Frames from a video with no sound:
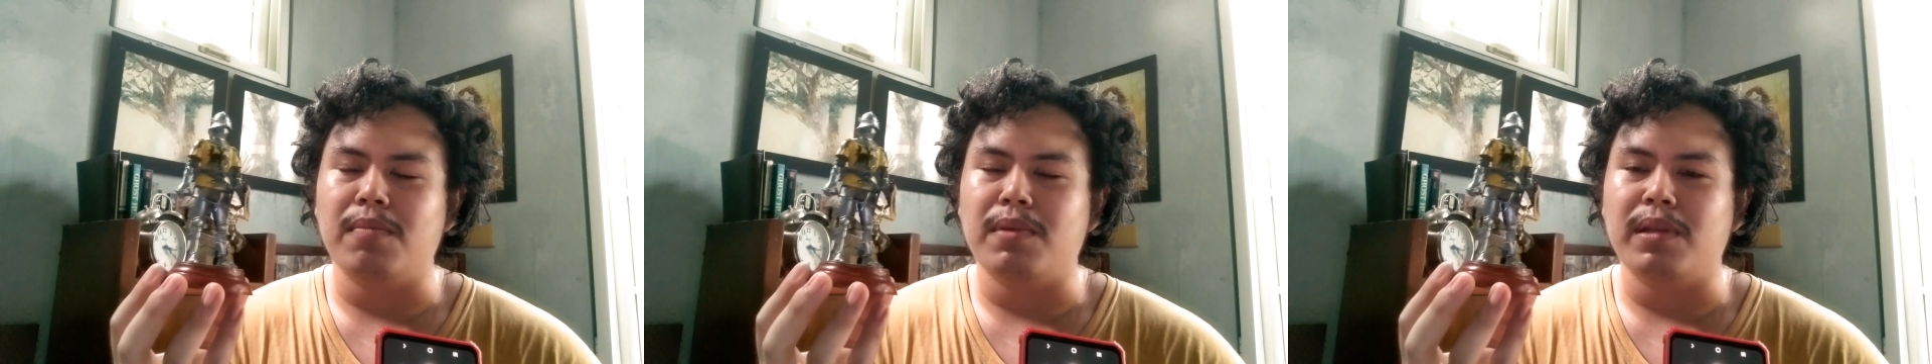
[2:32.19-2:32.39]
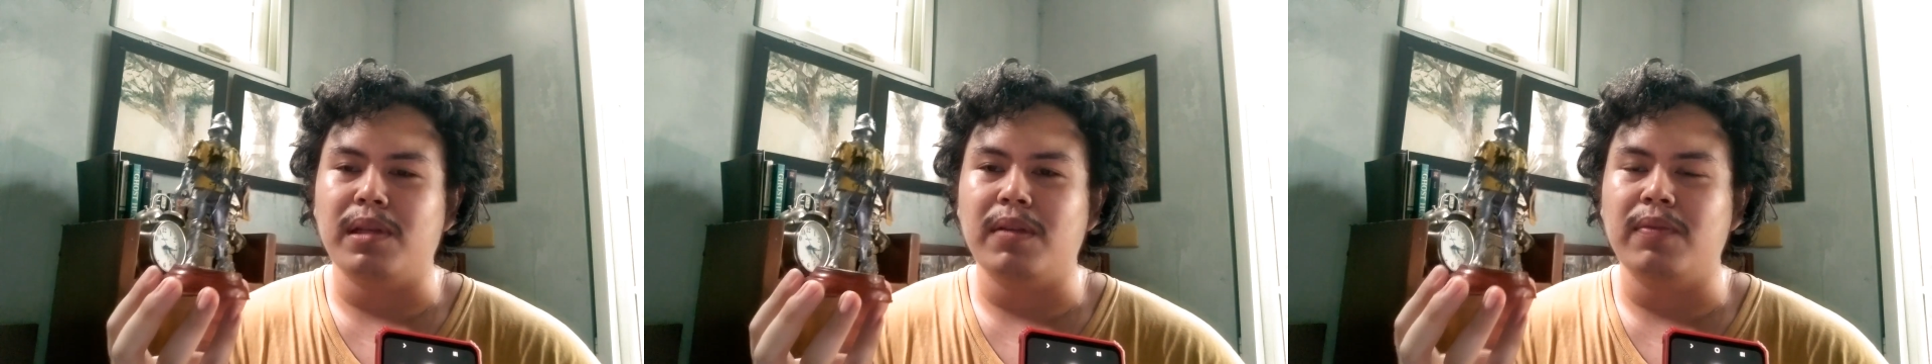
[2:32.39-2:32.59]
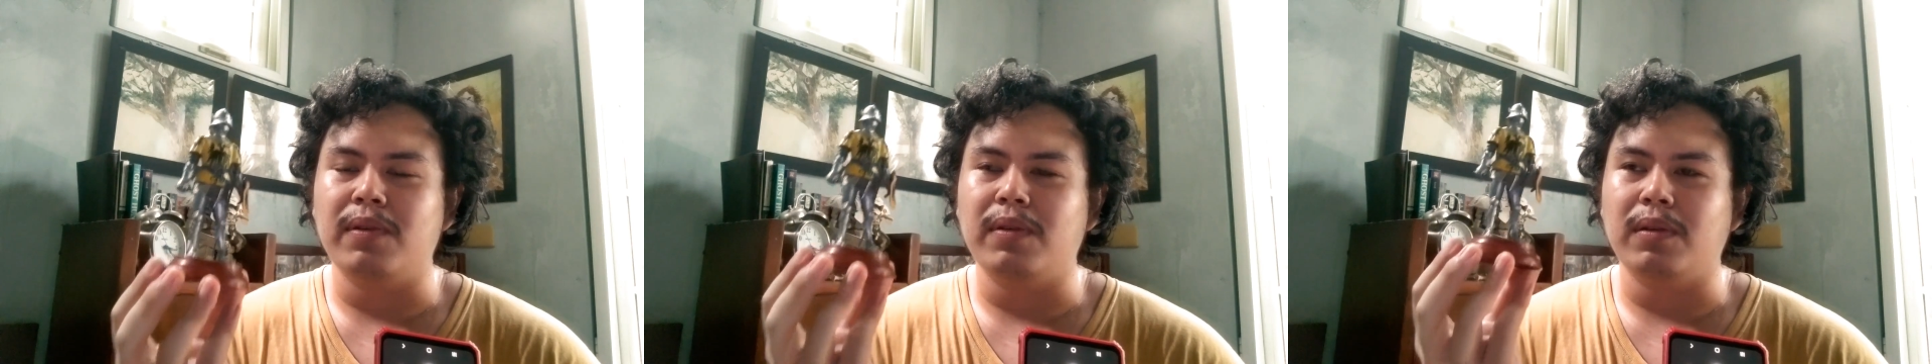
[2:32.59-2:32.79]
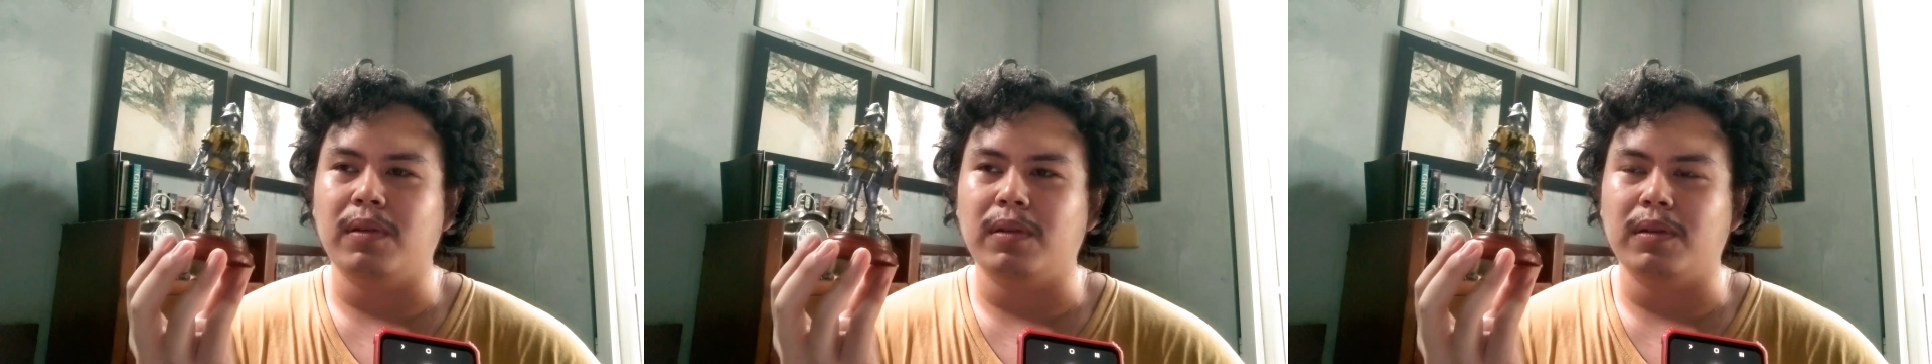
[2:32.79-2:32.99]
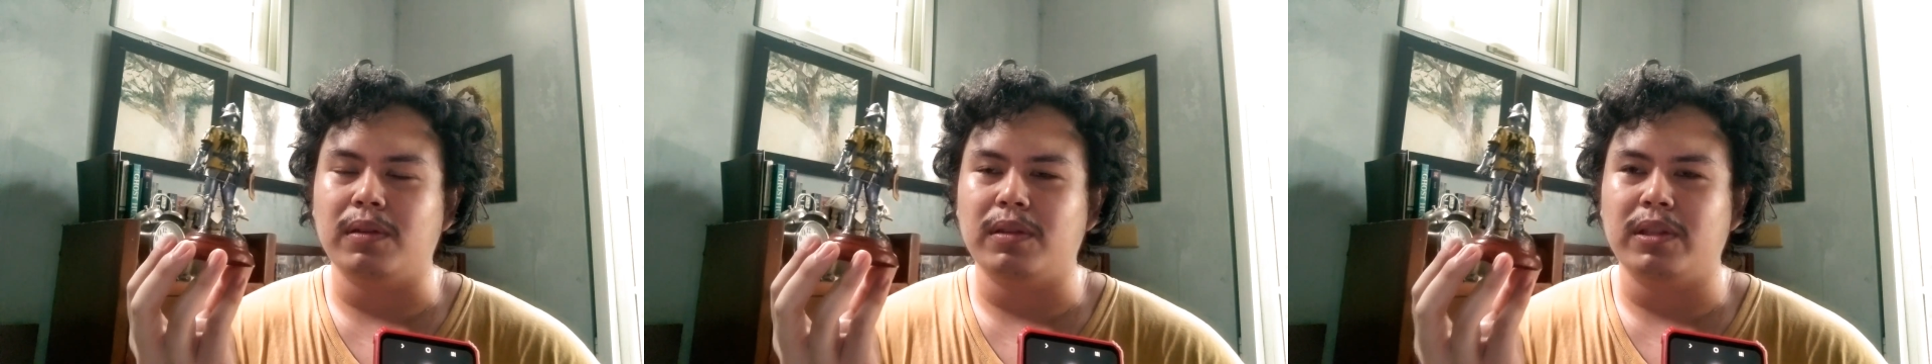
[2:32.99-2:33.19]

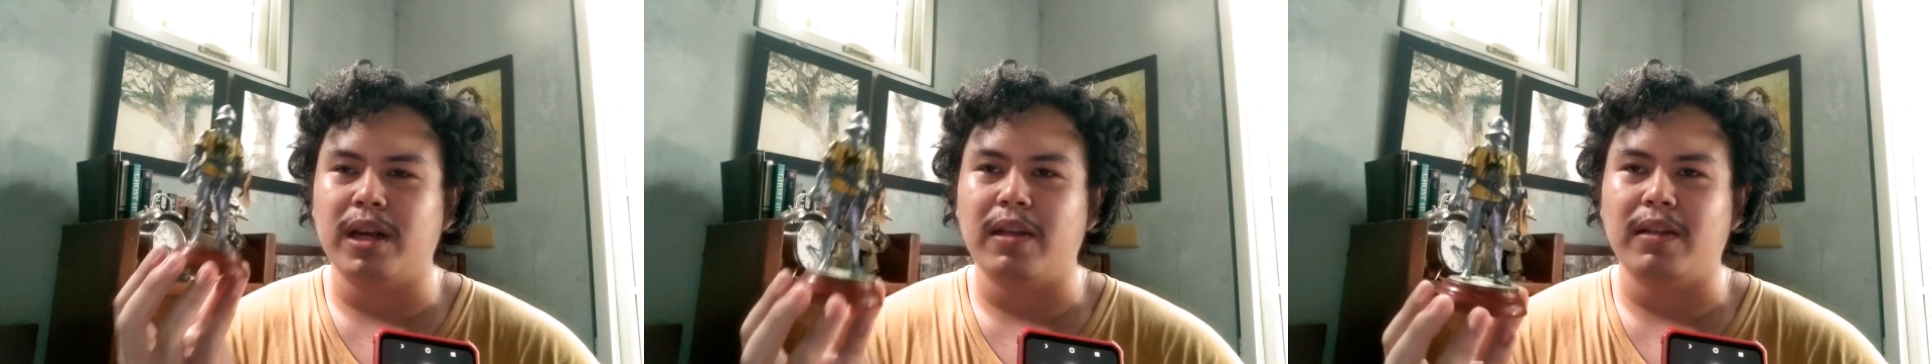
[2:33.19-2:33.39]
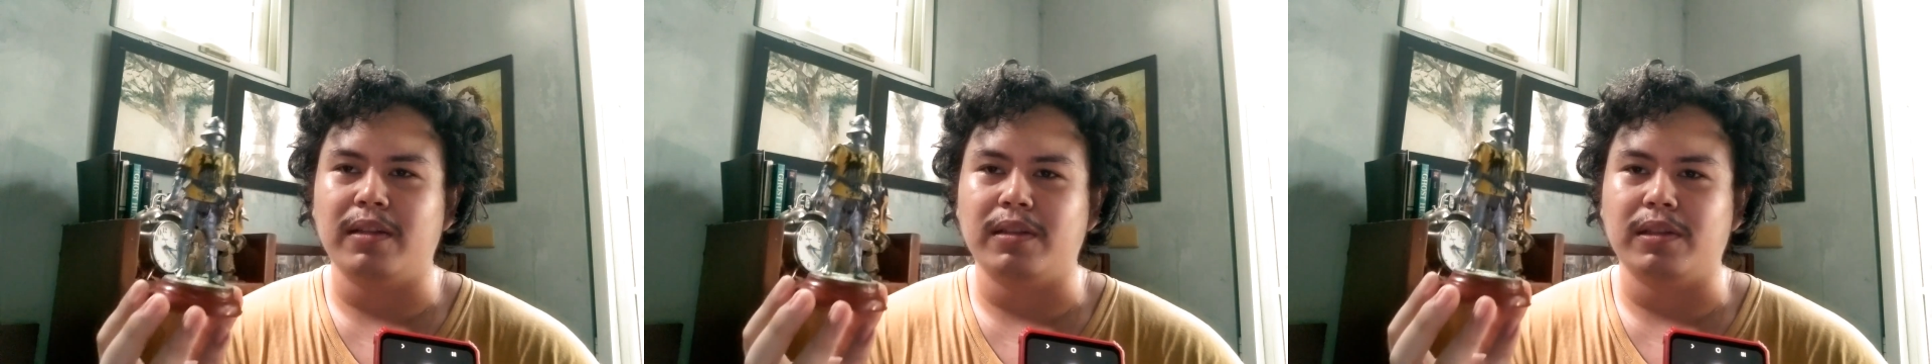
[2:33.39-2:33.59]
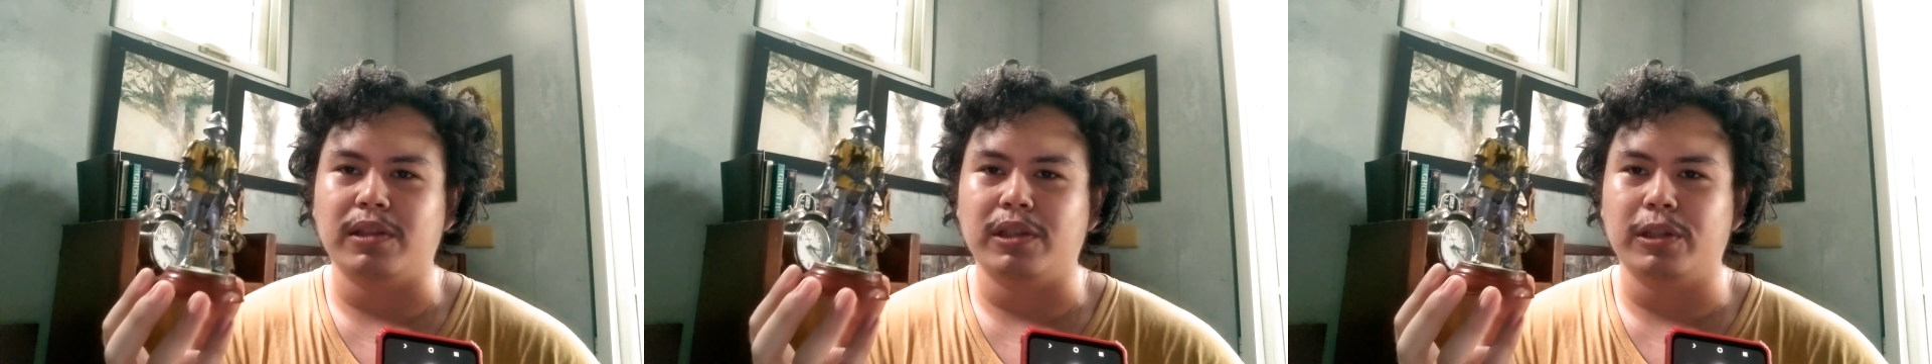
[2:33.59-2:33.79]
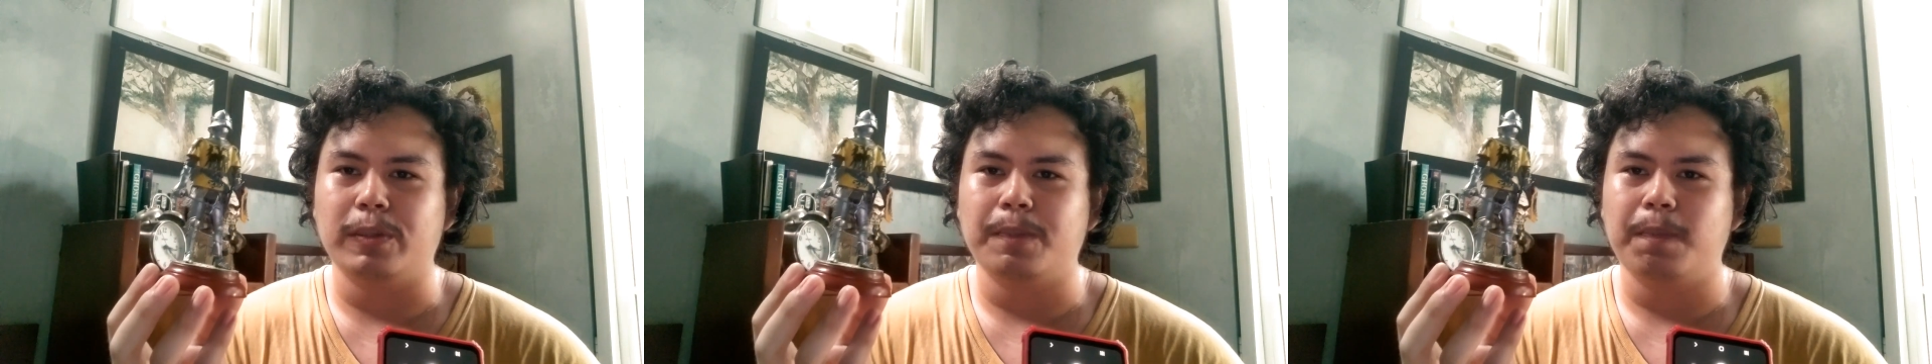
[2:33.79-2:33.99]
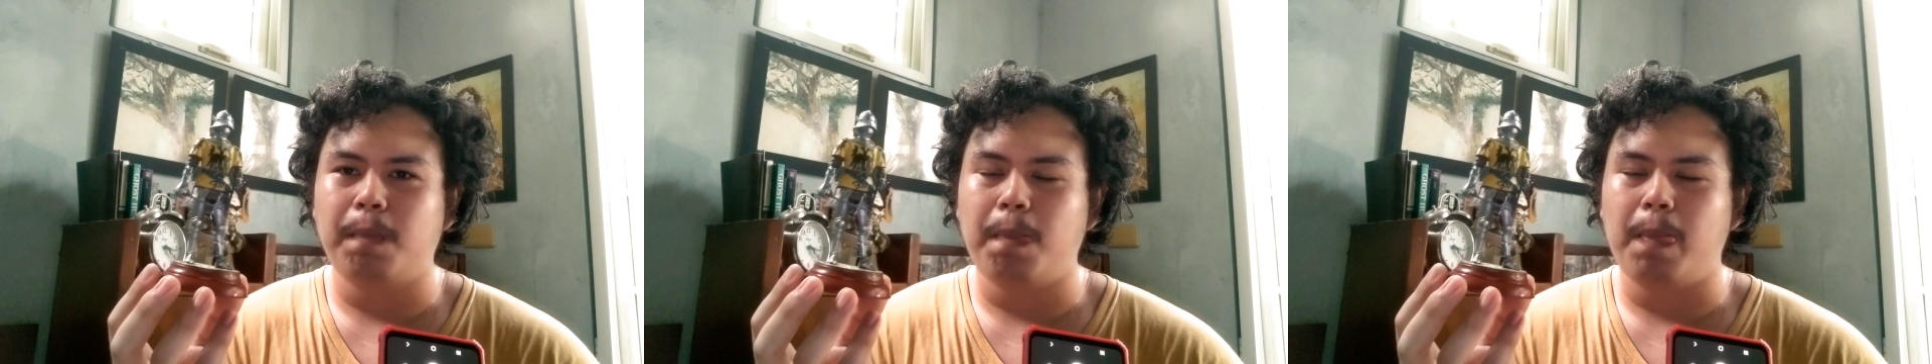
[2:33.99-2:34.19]
medieval challenge